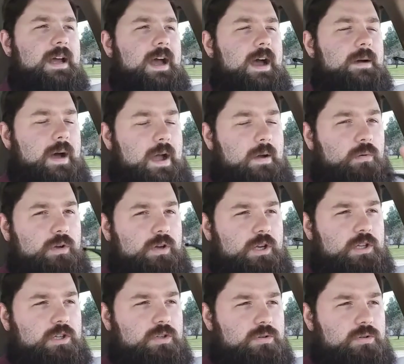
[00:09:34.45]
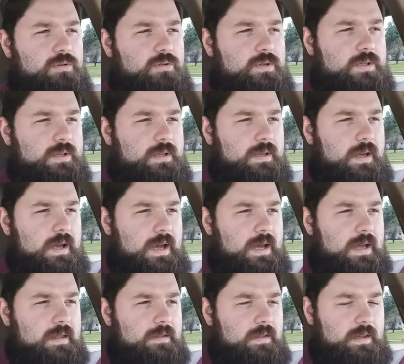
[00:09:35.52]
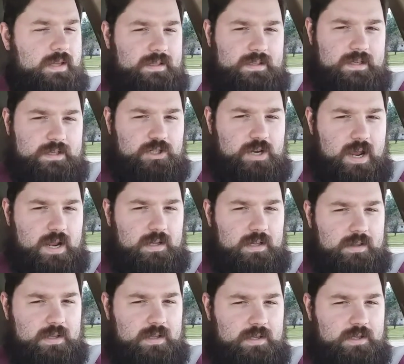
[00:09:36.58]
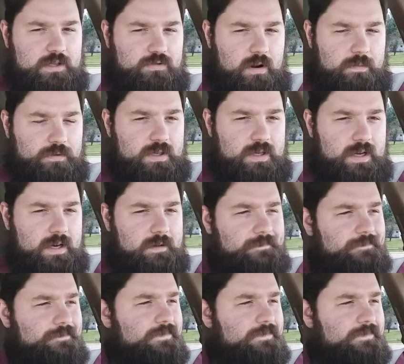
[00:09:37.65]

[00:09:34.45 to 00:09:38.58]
I will include the link to his channel in the description here.